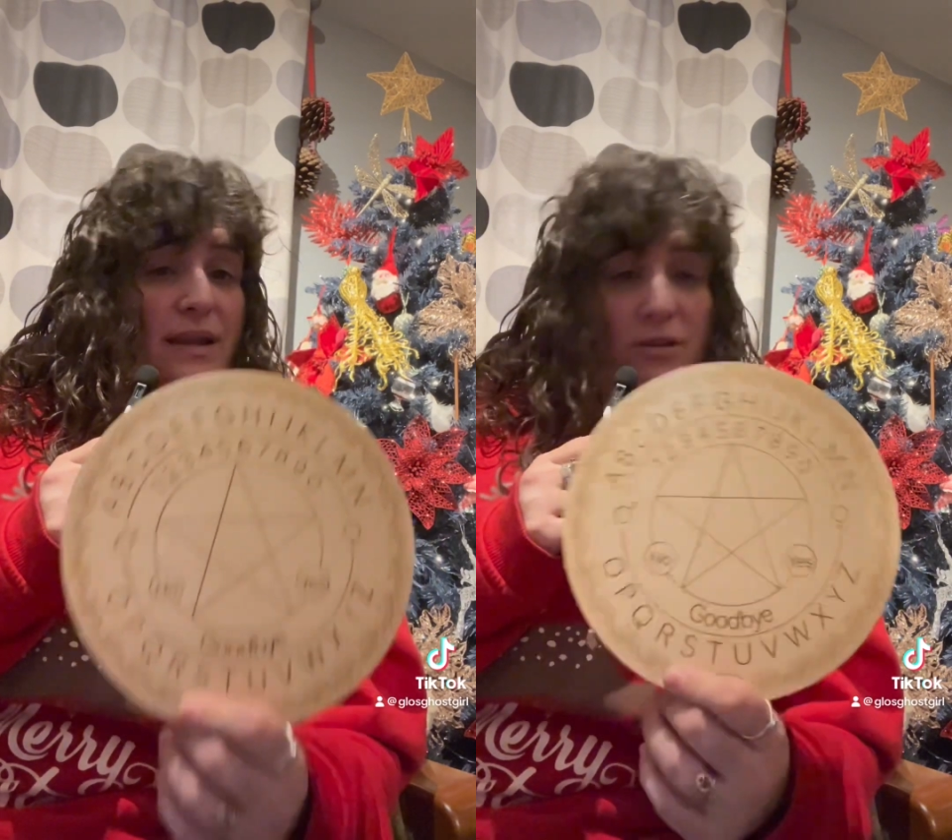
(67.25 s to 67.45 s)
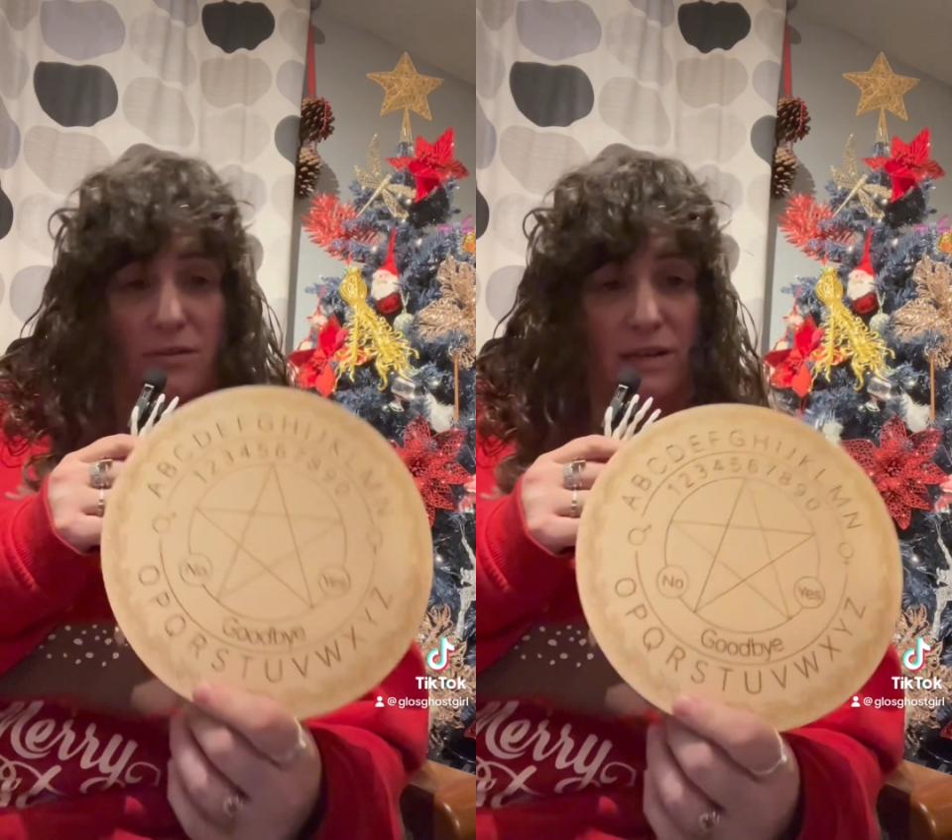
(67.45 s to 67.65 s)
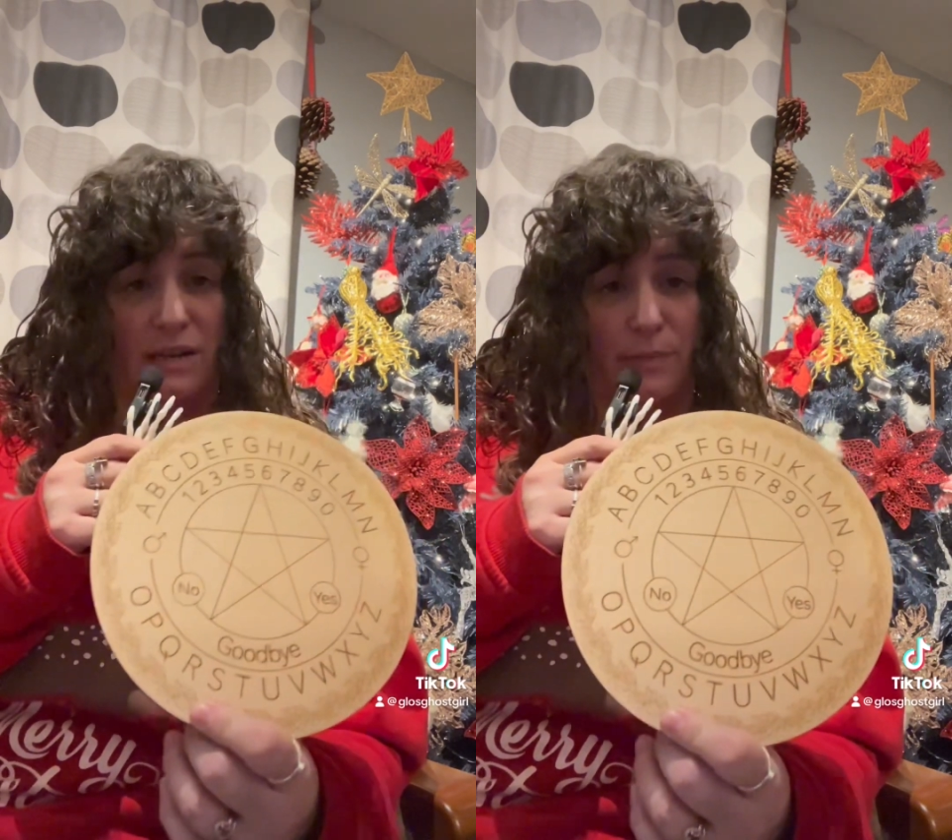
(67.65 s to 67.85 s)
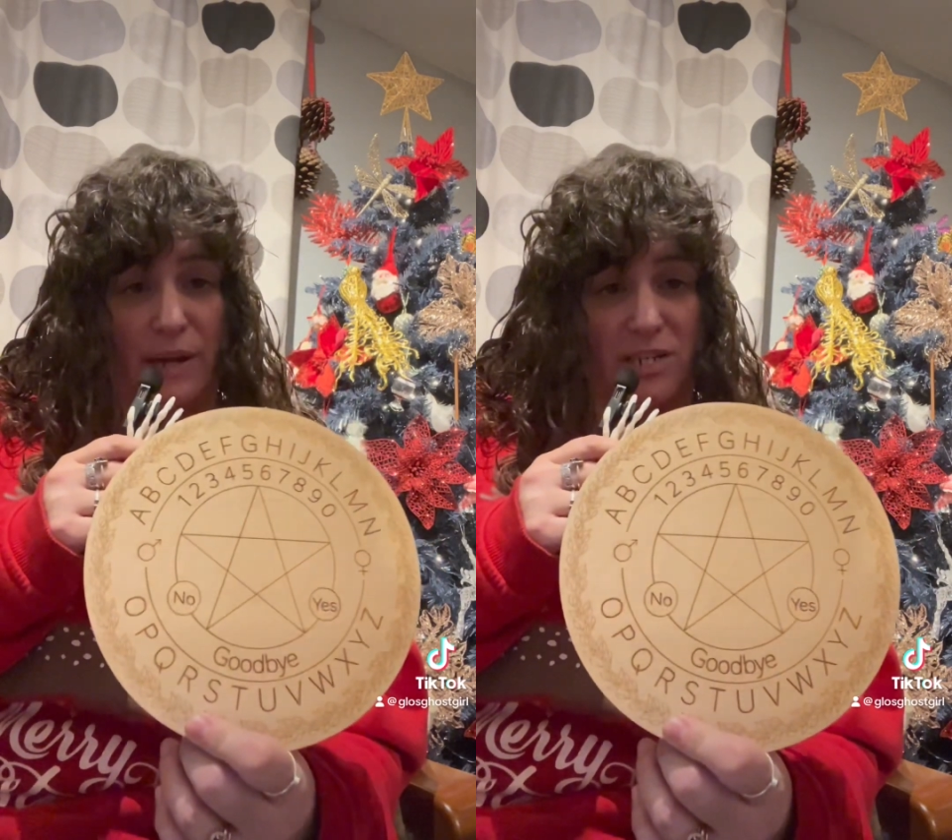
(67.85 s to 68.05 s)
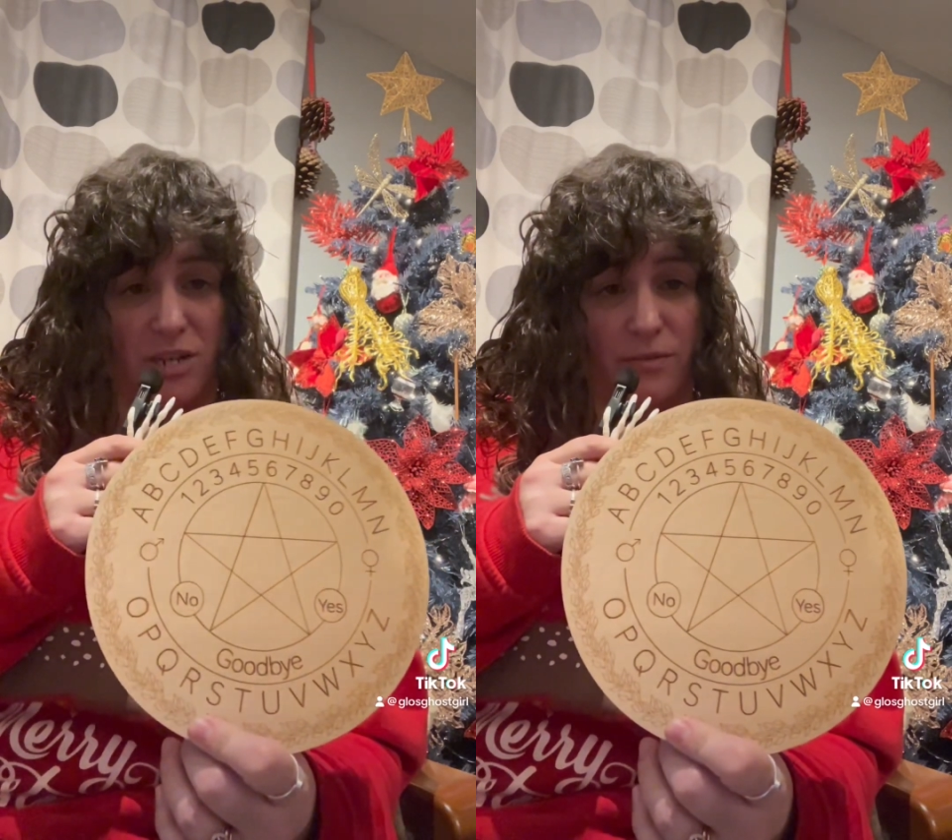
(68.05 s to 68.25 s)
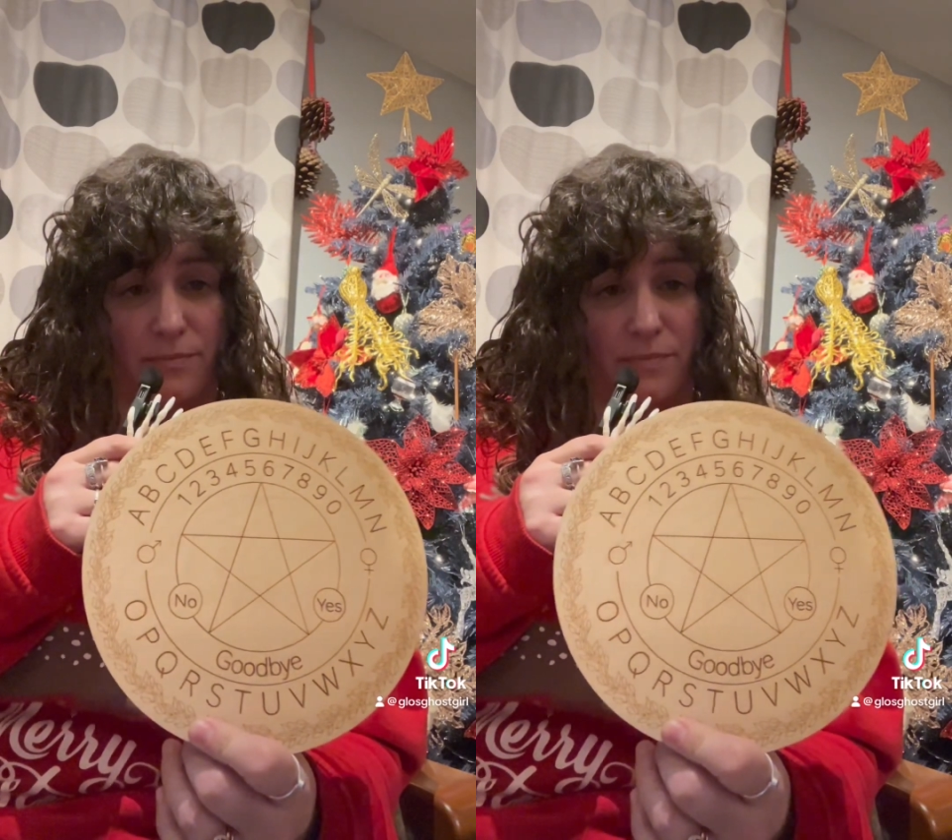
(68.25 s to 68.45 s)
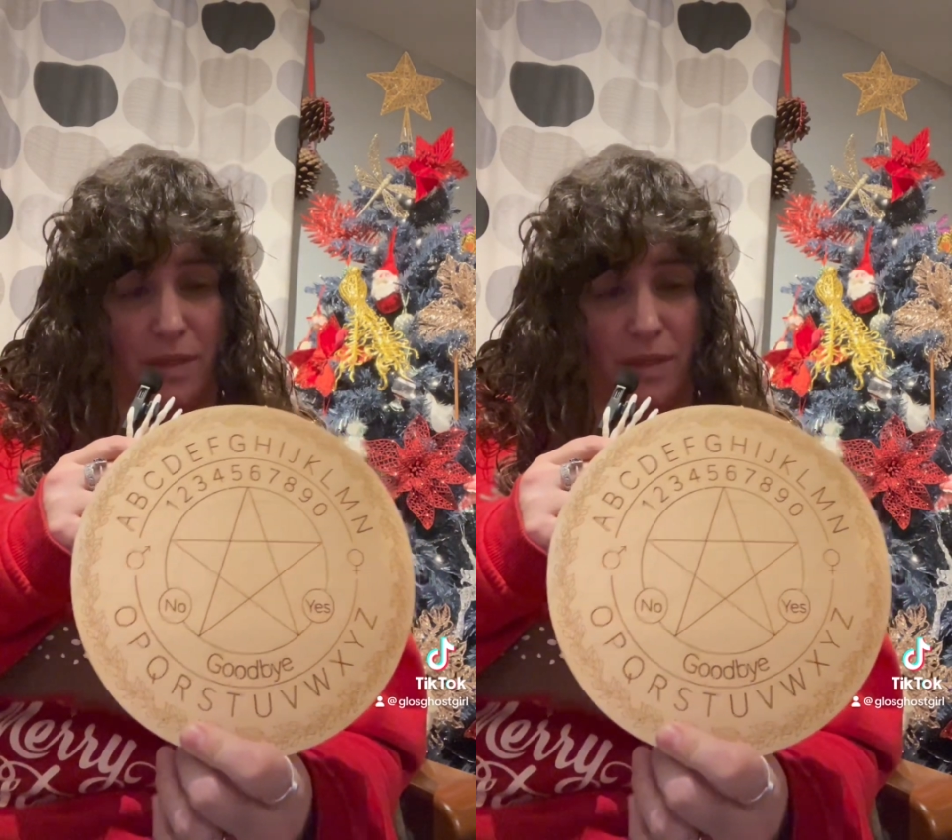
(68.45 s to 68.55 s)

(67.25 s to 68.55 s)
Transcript: and you only need a pendulum.